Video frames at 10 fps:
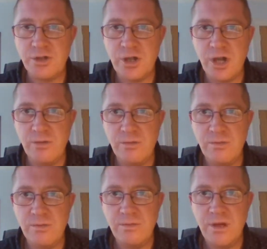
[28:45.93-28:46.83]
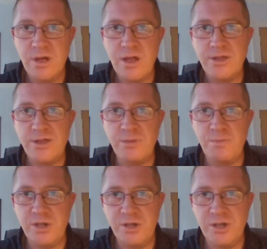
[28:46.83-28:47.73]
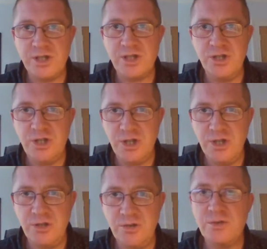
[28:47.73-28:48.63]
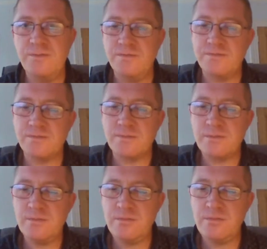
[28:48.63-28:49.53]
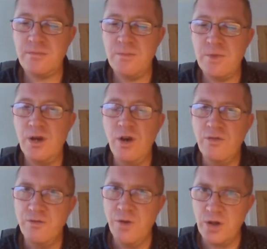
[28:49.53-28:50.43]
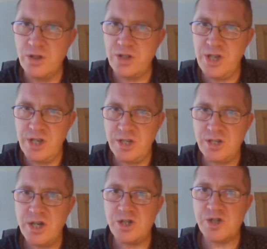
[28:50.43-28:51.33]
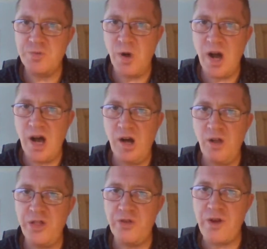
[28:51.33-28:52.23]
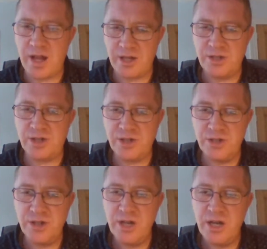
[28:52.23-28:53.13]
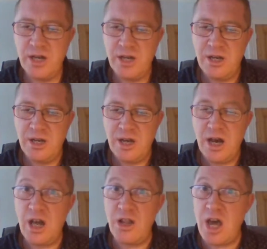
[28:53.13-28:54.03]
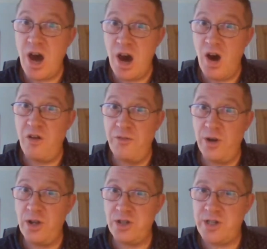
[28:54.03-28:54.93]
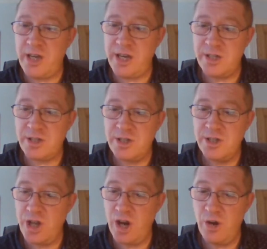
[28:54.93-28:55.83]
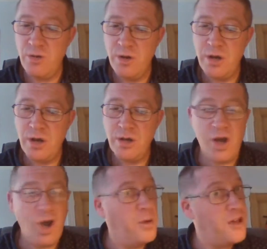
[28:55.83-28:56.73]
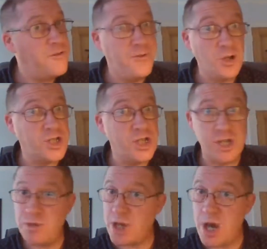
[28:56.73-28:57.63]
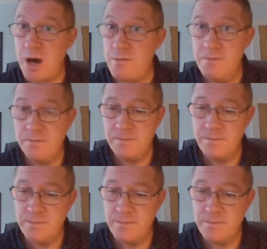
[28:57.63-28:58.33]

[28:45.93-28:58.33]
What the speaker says: So, the business continues. Volunteers swell the ranks. And they are volunteers, you know. Nobody forces them to come.